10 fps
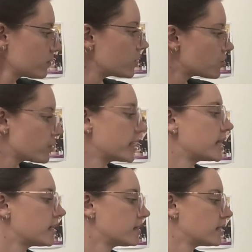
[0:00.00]

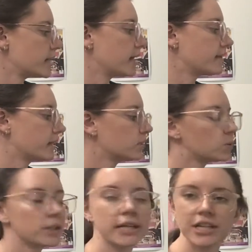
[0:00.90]
trickier to get that
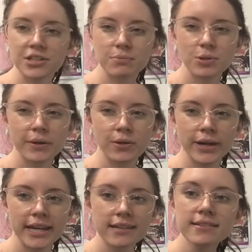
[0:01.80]
coordination between your
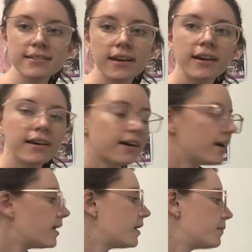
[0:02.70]
hands
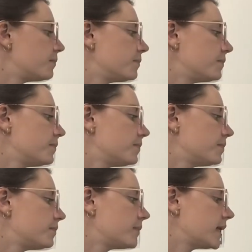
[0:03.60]

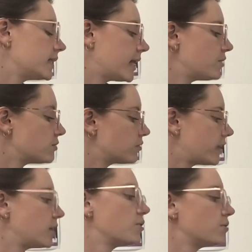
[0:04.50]
and land on the
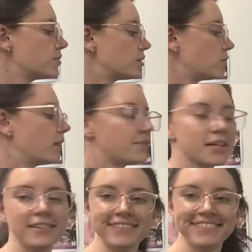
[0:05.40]
right notes in your left
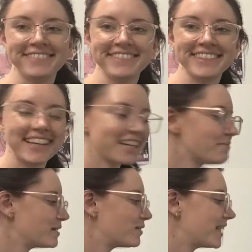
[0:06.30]
hand, because that can
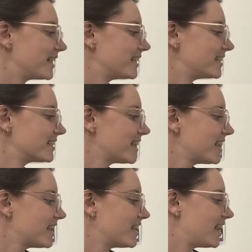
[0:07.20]
be quite hard.
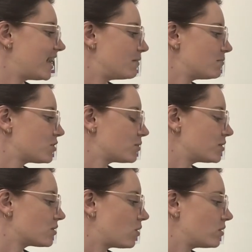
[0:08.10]
So
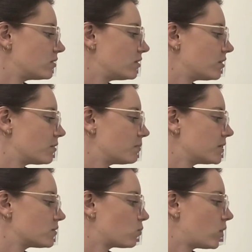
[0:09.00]
it's on,
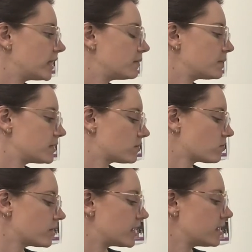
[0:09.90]
beats 1 and beats
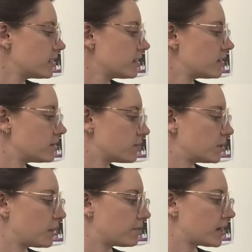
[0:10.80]
3 is when you
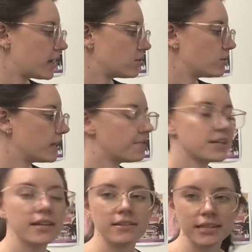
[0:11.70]
have to add your left
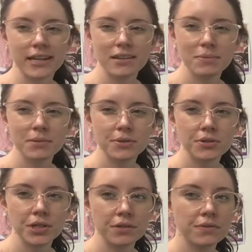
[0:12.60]
hand, and that can be a bit
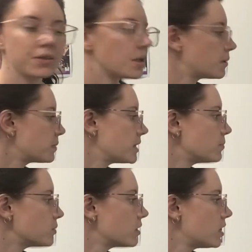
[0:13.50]
tricky for a lot of
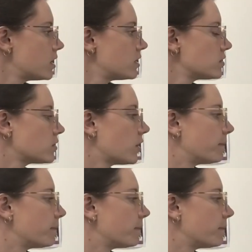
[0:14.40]
people. So